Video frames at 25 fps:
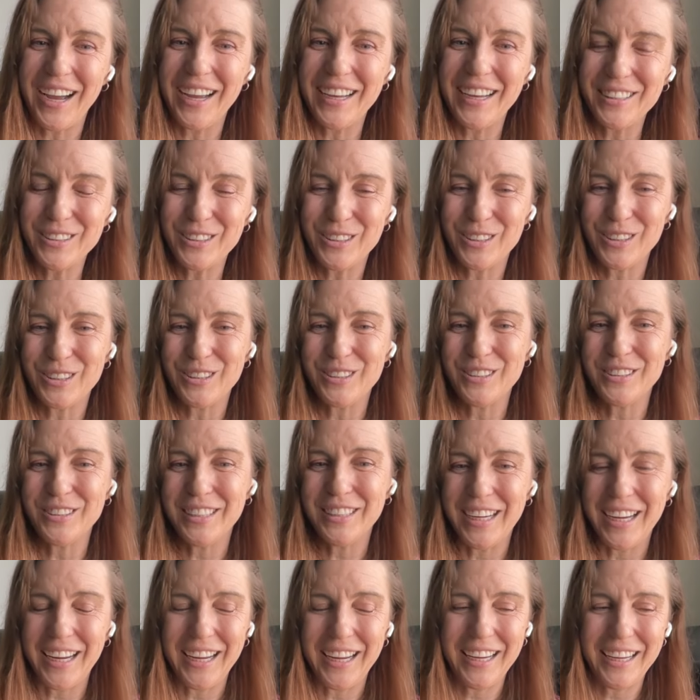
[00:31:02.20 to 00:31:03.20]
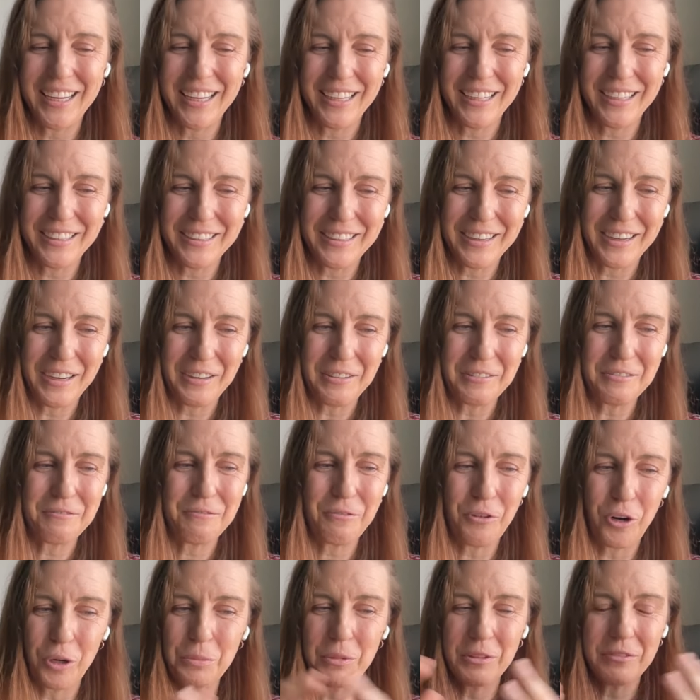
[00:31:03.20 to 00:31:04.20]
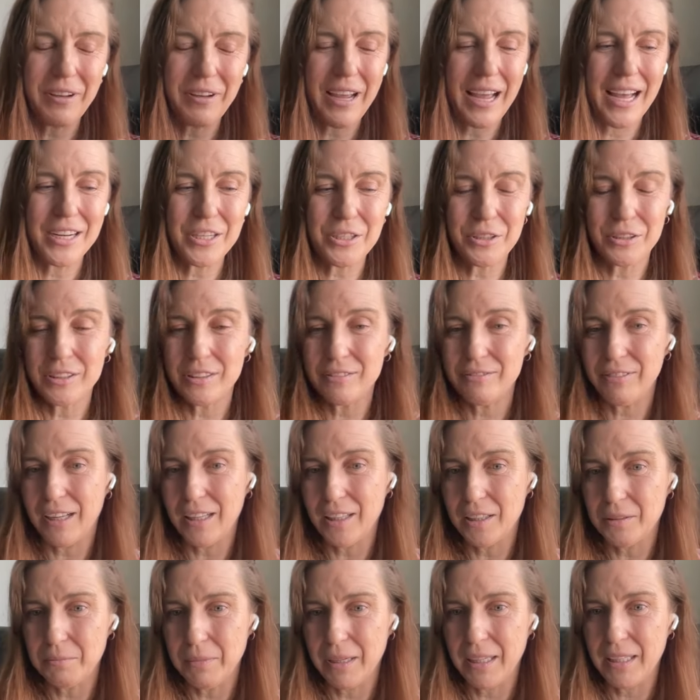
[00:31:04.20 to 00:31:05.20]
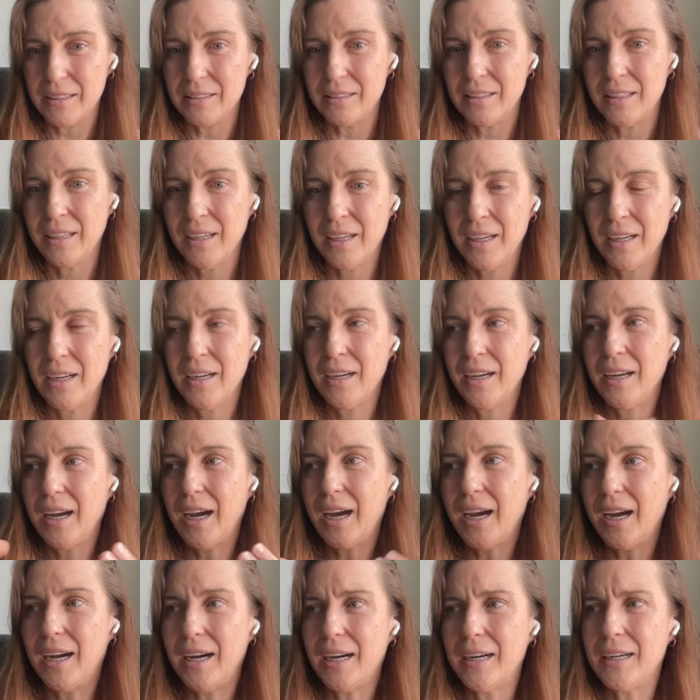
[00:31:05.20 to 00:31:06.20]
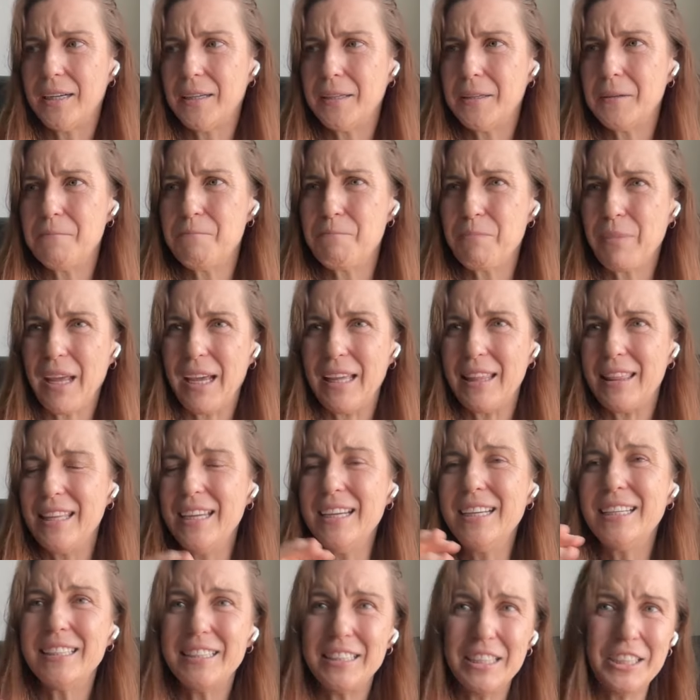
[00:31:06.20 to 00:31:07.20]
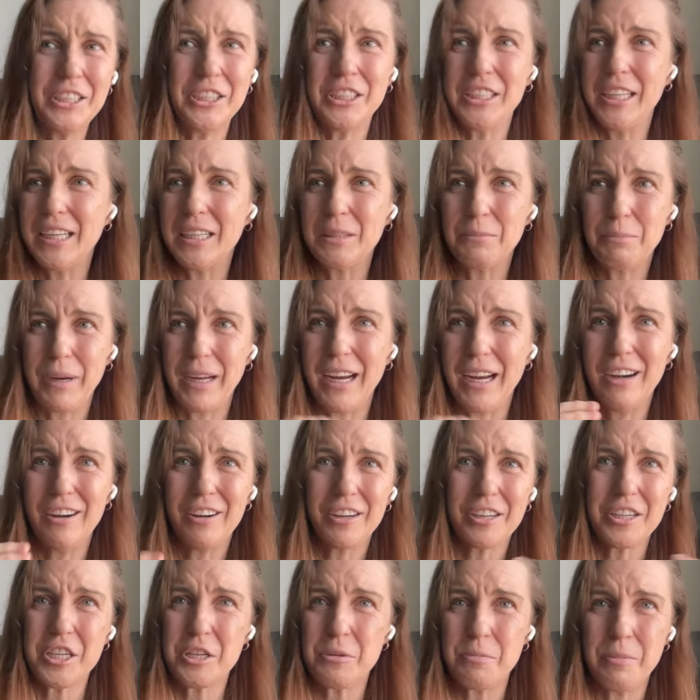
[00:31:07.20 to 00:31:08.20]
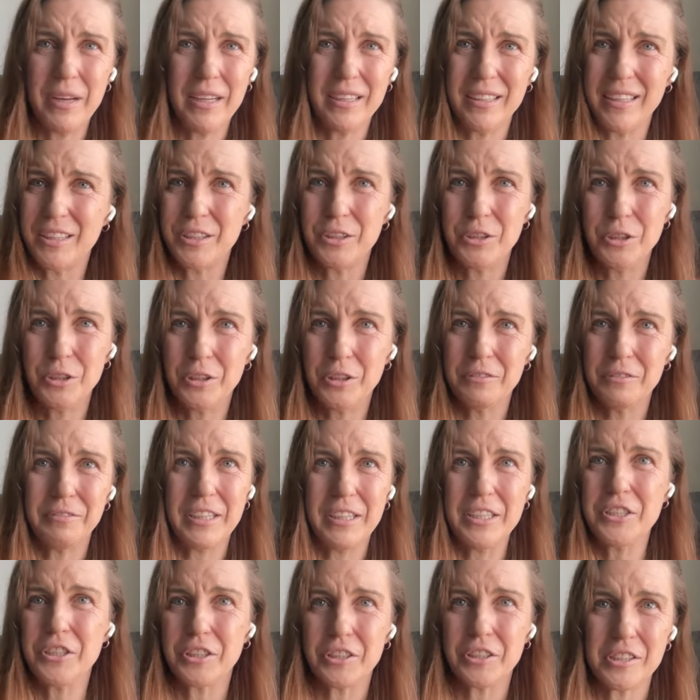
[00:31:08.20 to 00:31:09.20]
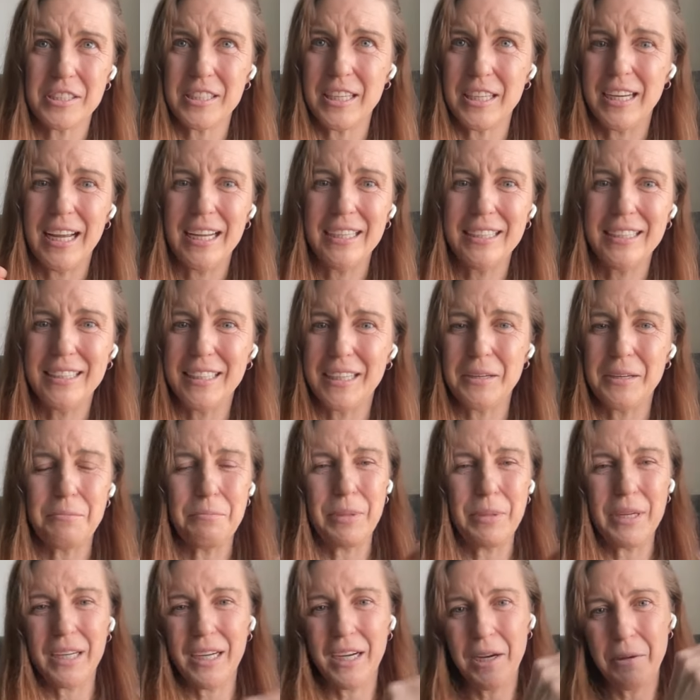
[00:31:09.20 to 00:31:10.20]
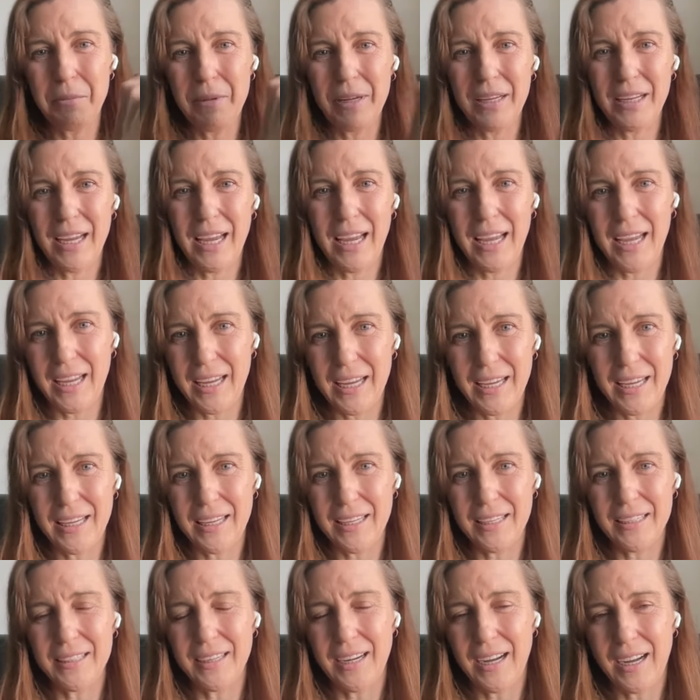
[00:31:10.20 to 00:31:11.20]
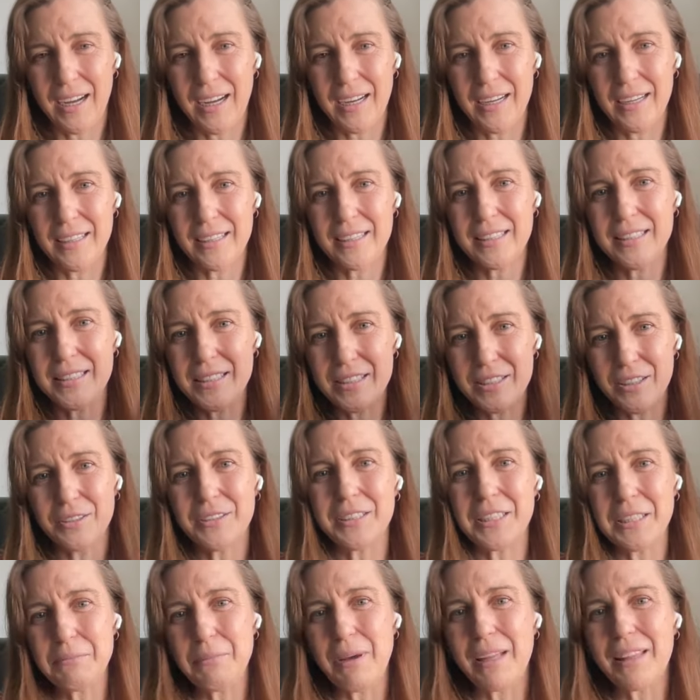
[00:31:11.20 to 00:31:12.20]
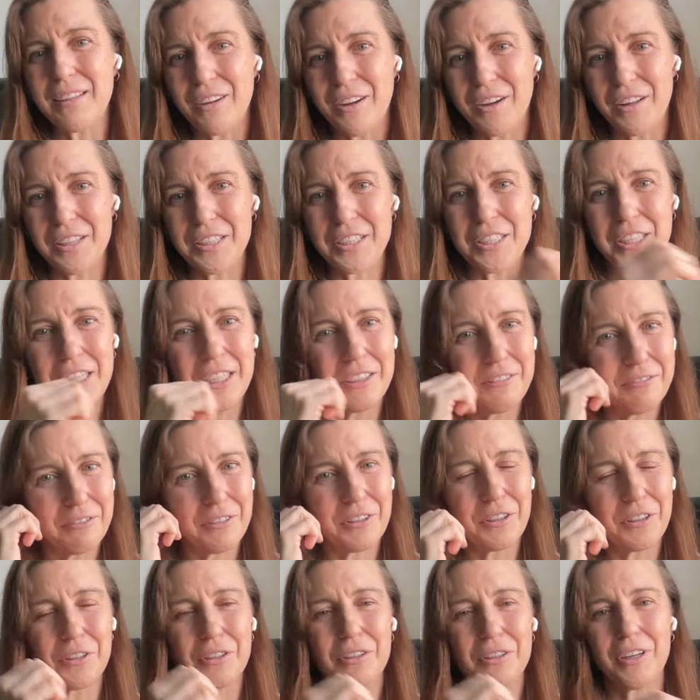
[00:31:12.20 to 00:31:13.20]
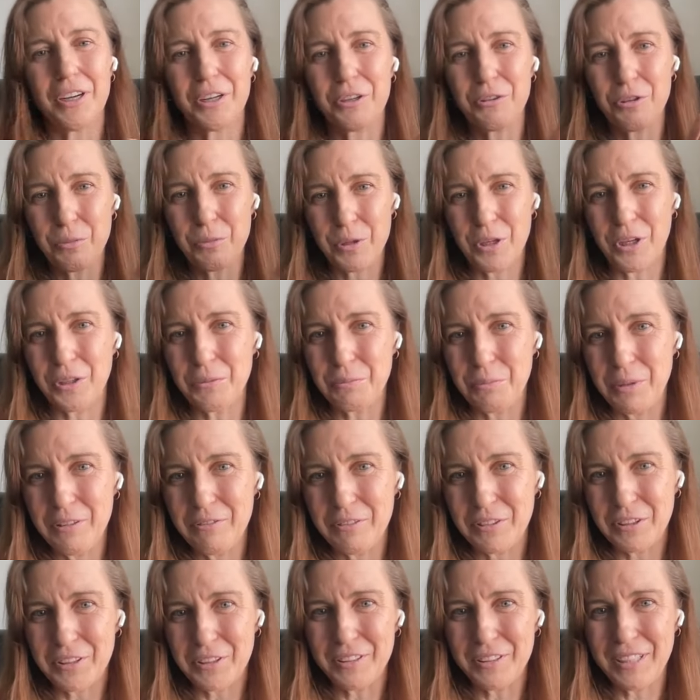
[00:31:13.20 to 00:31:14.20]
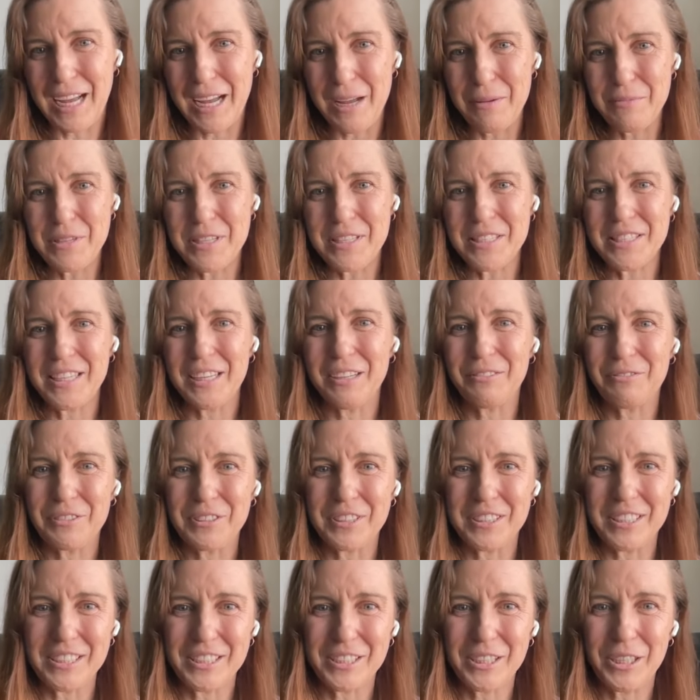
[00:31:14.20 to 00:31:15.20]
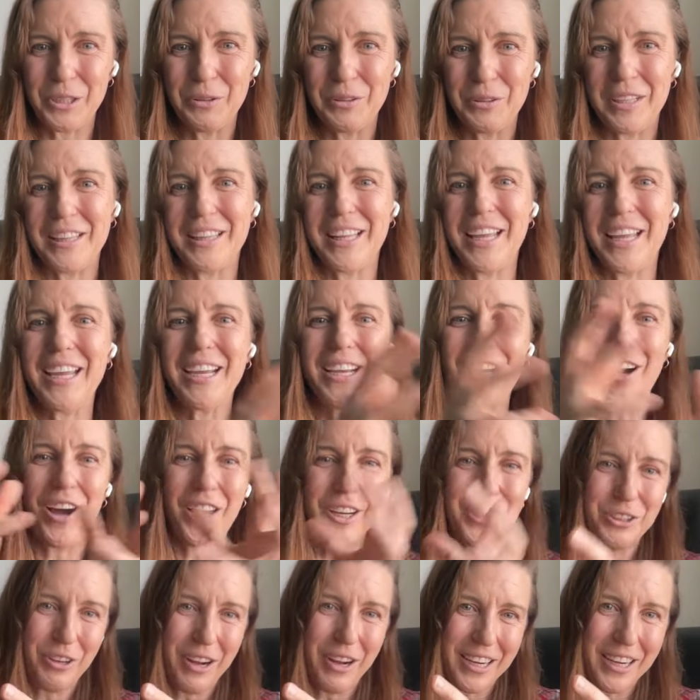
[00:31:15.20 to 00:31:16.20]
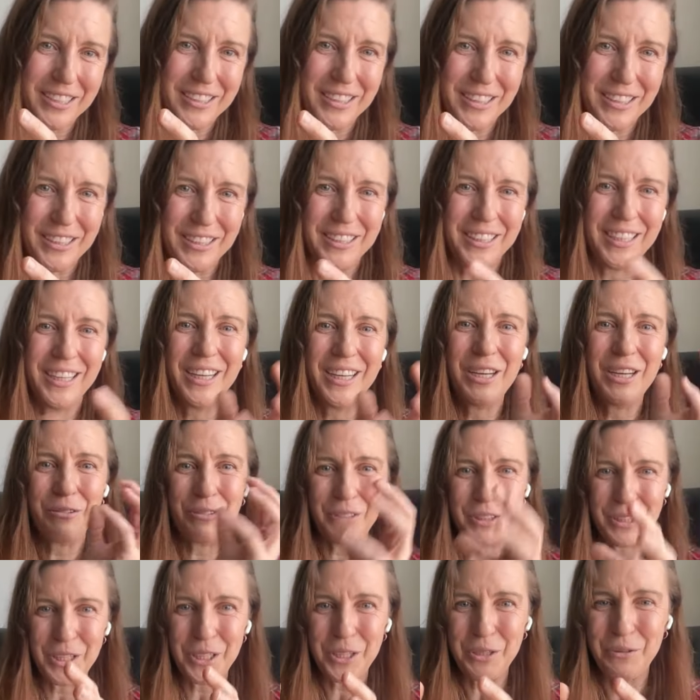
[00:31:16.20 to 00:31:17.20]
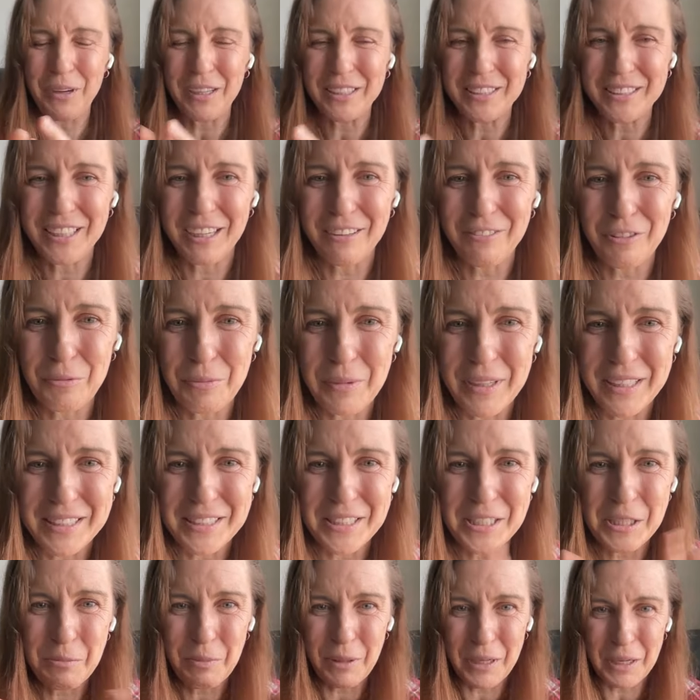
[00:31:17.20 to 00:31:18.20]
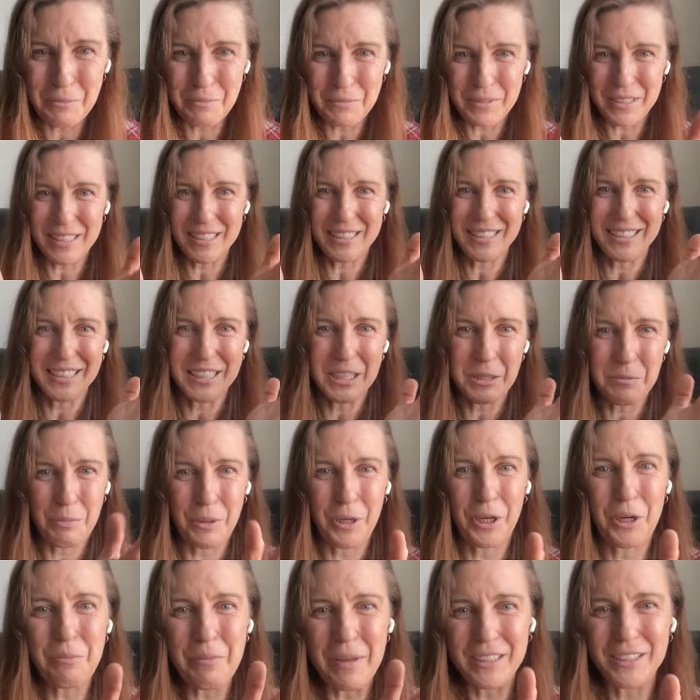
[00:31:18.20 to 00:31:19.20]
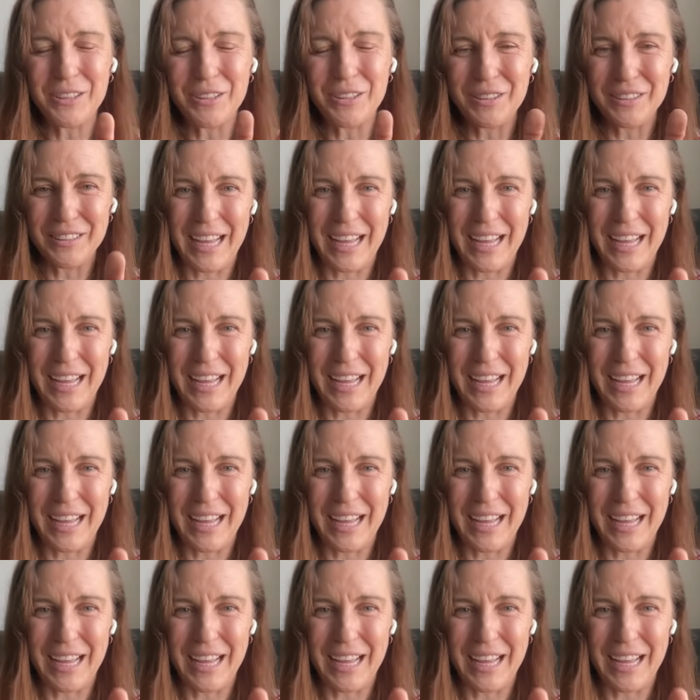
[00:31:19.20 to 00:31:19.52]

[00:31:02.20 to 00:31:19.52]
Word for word: I learned a, a form of agile development, um, I think initiated by Eric Schmidt and Google Ventures, that ended up becoming a uh, consulting methodology for a group called Pivotal Labs in San Francisco. And then they contracted with the U S government and spun up this experimental